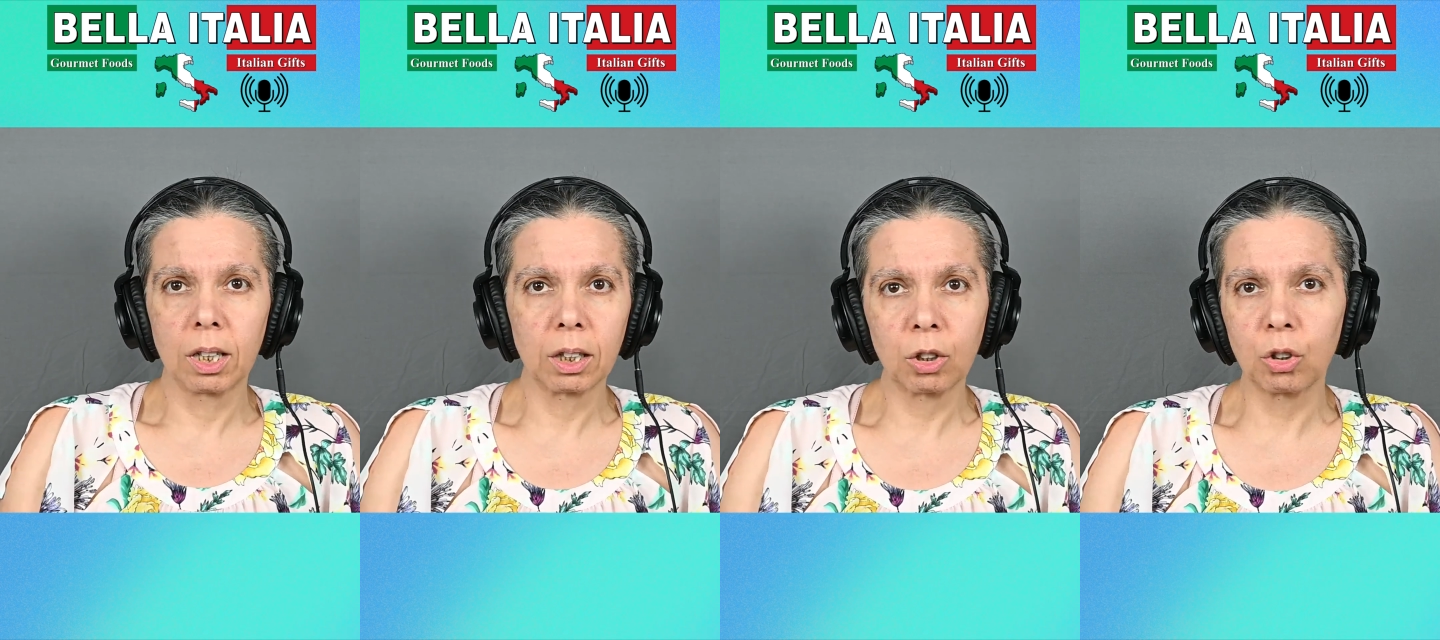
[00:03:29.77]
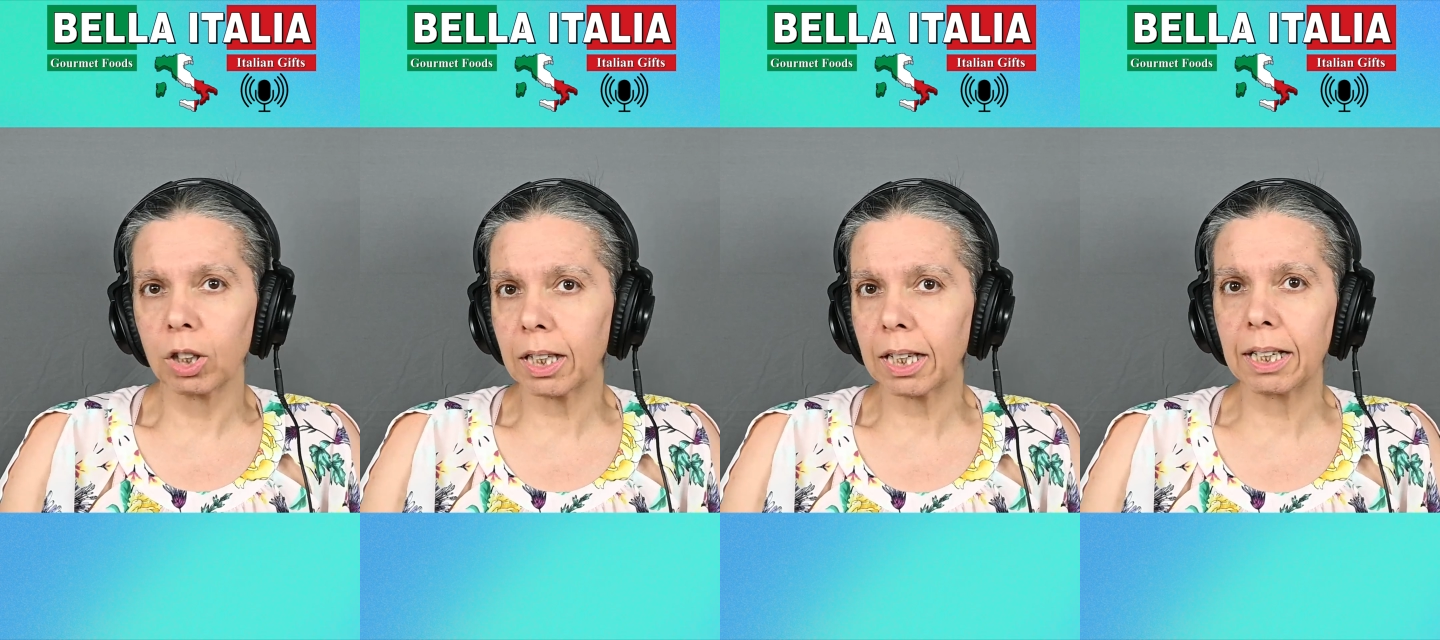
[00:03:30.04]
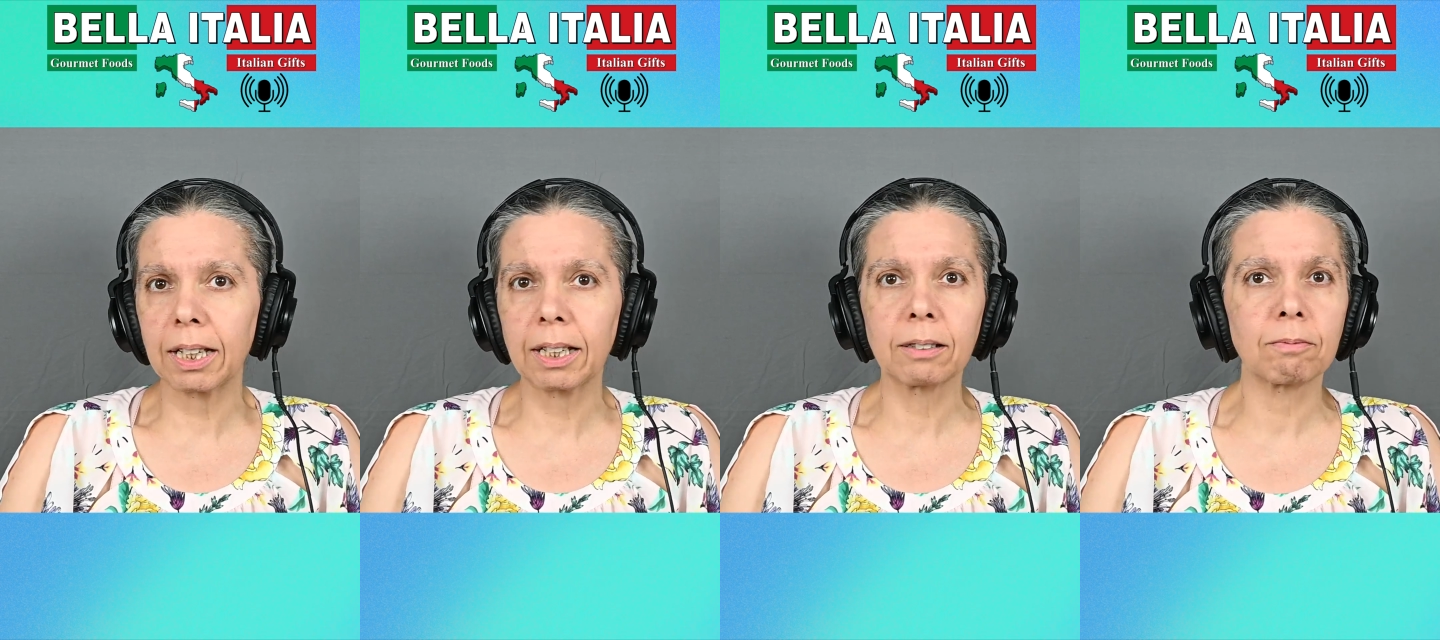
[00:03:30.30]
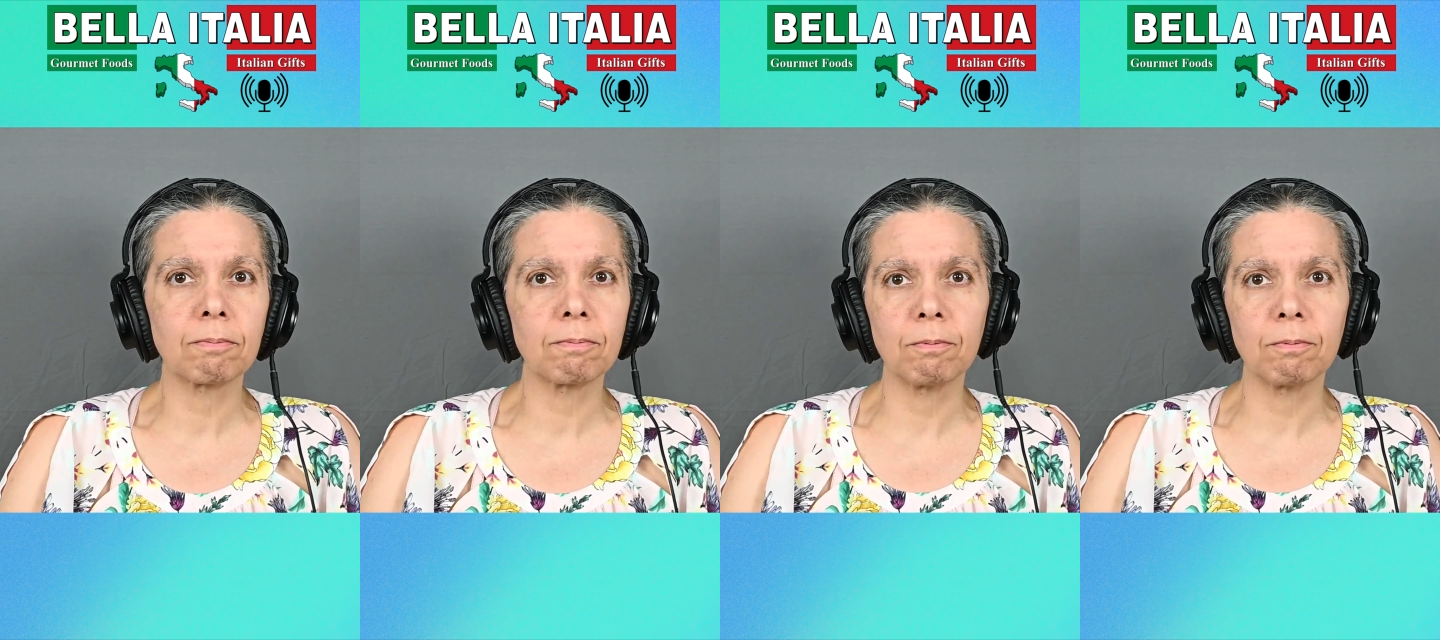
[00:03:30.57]
cooking
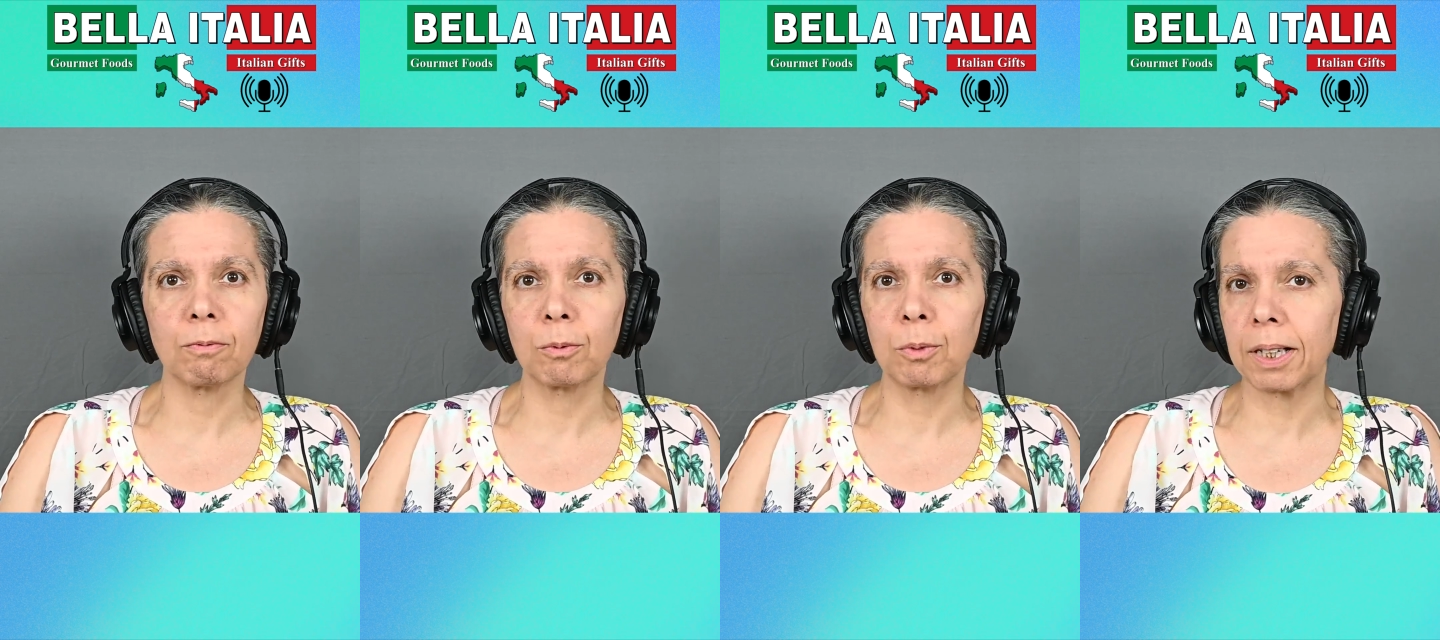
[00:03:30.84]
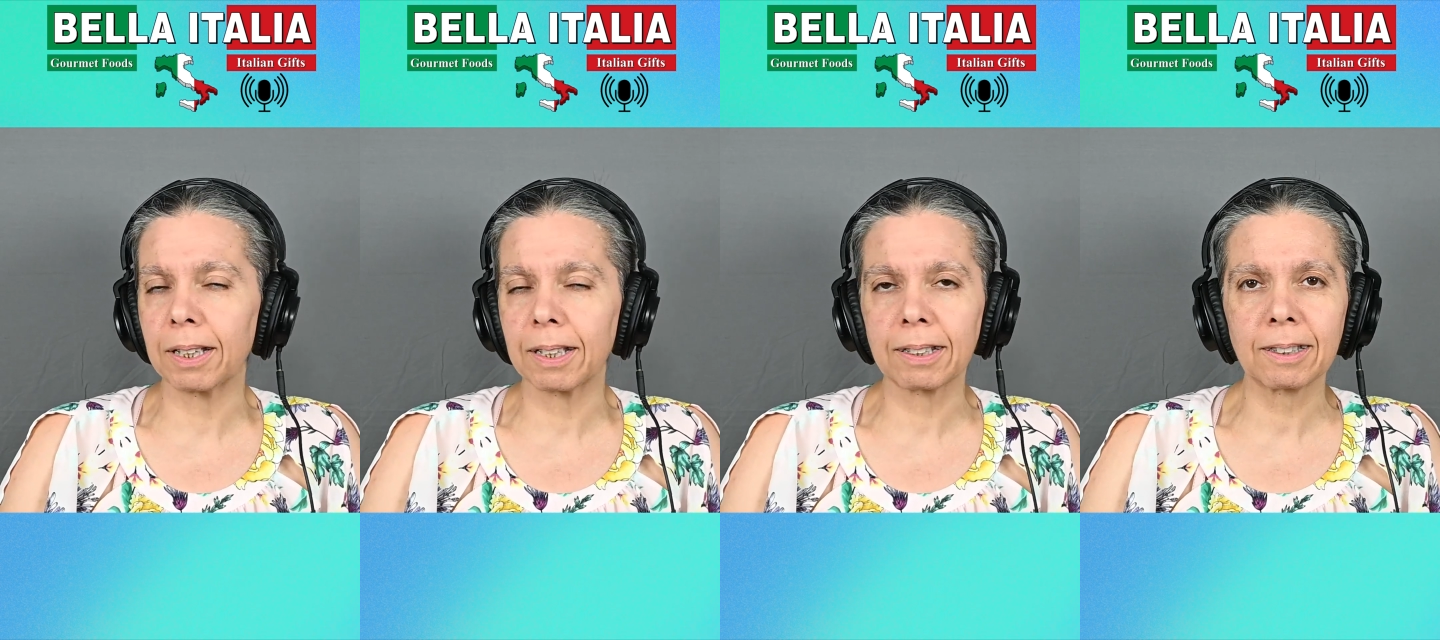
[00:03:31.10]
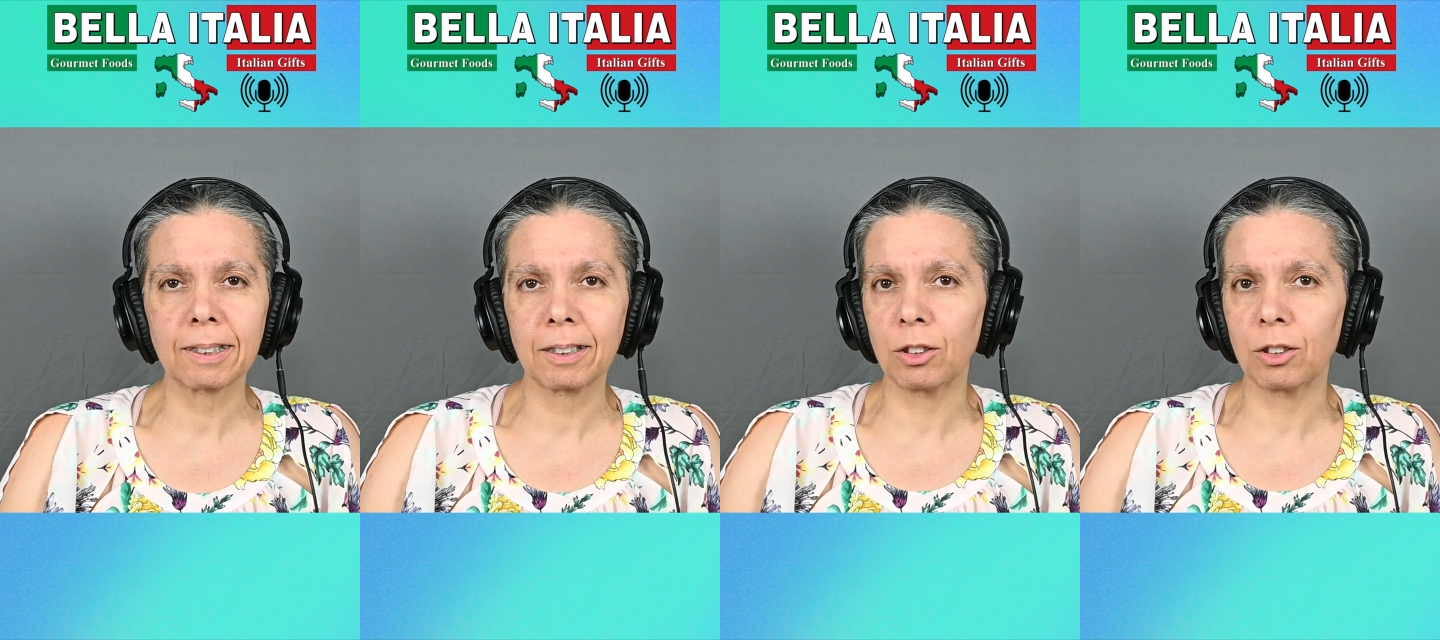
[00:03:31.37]
with,